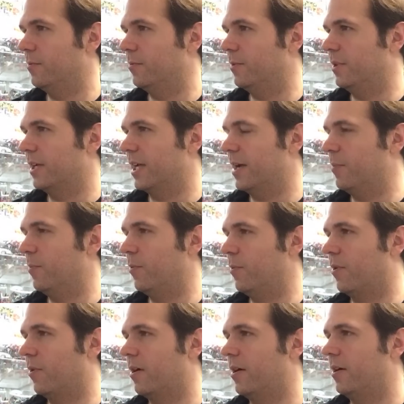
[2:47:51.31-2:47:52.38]
we'll get
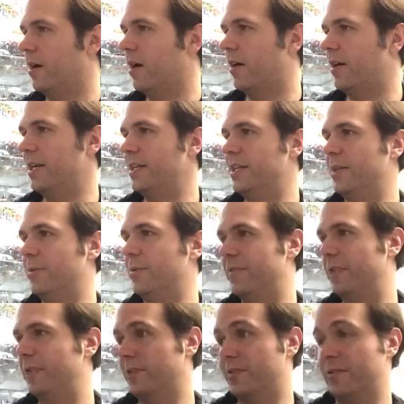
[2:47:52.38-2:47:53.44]
more RED
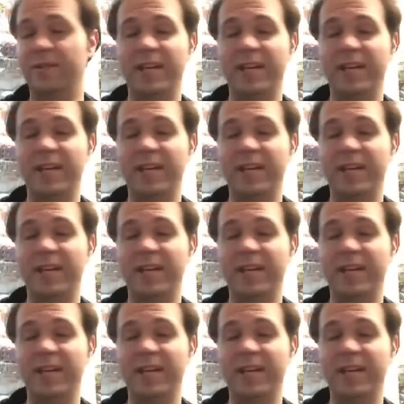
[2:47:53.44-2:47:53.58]
reveals?